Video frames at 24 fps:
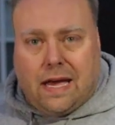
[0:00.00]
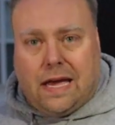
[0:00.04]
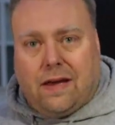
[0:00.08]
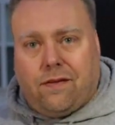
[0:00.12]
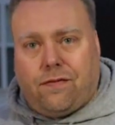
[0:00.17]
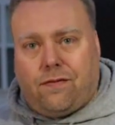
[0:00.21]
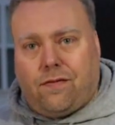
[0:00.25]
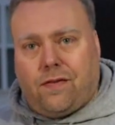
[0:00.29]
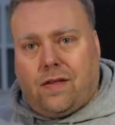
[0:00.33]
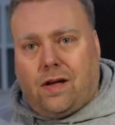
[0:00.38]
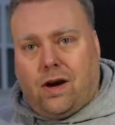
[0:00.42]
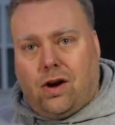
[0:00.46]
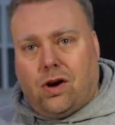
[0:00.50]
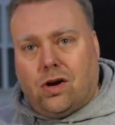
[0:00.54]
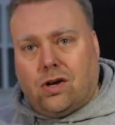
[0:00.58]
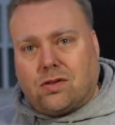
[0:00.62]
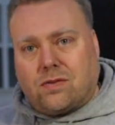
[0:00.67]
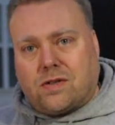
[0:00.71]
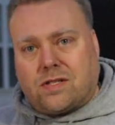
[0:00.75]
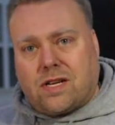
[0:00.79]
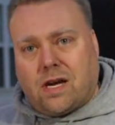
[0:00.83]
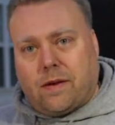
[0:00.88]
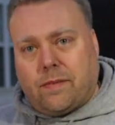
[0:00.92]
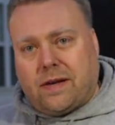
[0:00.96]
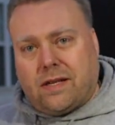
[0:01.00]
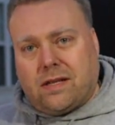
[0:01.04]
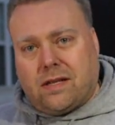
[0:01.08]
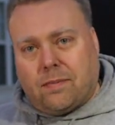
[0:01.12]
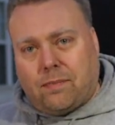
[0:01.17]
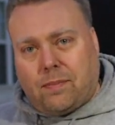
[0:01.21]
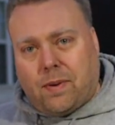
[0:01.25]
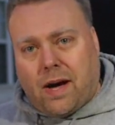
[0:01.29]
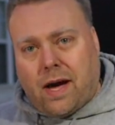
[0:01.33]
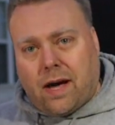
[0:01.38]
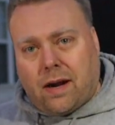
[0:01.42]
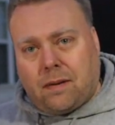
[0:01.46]
If the hose was coming in
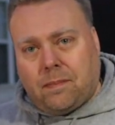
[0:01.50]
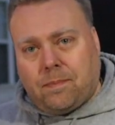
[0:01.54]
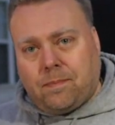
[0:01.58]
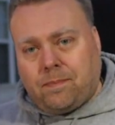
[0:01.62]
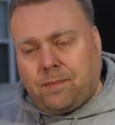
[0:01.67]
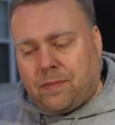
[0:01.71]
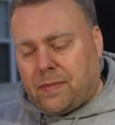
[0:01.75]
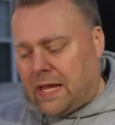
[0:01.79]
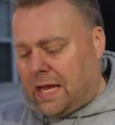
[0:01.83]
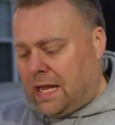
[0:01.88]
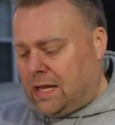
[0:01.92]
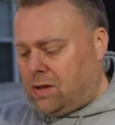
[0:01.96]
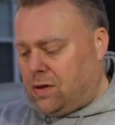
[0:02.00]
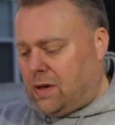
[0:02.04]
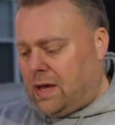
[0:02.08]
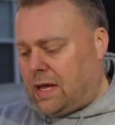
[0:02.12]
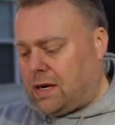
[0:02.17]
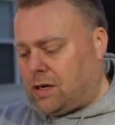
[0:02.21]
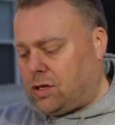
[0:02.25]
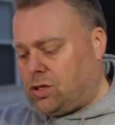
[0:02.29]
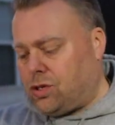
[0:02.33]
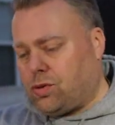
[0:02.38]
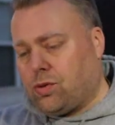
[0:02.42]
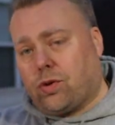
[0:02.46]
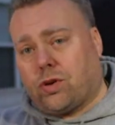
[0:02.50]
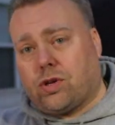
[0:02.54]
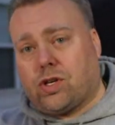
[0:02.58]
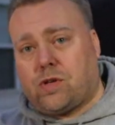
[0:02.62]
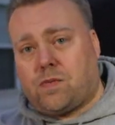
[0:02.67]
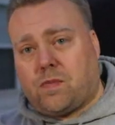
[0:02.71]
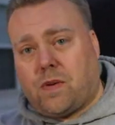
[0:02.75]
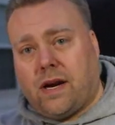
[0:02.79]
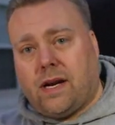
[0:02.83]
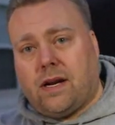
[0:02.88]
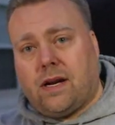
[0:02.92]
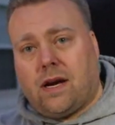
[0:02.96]
the bottom and you had a shorter
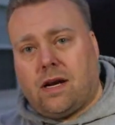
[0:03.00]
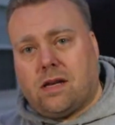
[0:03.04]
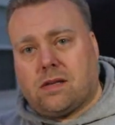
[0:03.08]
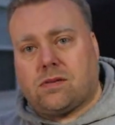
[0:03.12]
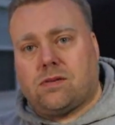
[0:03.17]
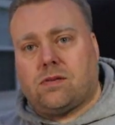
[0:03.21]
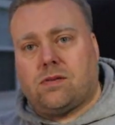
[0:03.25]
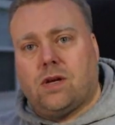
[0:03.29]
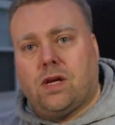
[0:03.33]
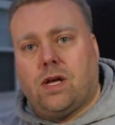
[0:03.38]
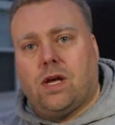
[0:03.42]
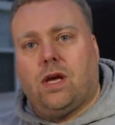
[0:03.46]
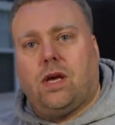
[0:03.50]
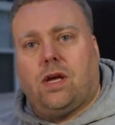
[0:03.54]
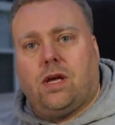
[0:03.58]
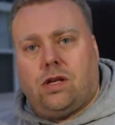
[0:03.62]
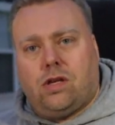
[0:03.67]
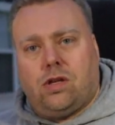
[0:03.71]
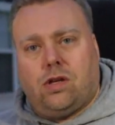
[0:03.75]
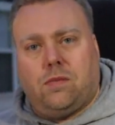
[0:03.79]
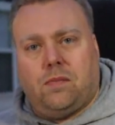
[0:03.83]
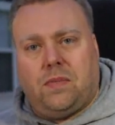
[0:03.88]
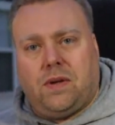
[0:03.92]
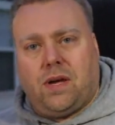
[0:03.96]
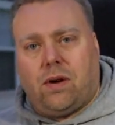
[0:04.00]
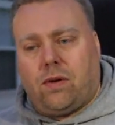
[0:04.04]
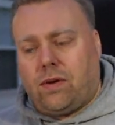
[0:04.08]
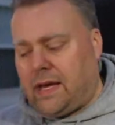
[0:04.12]
spray nozzle, you'd be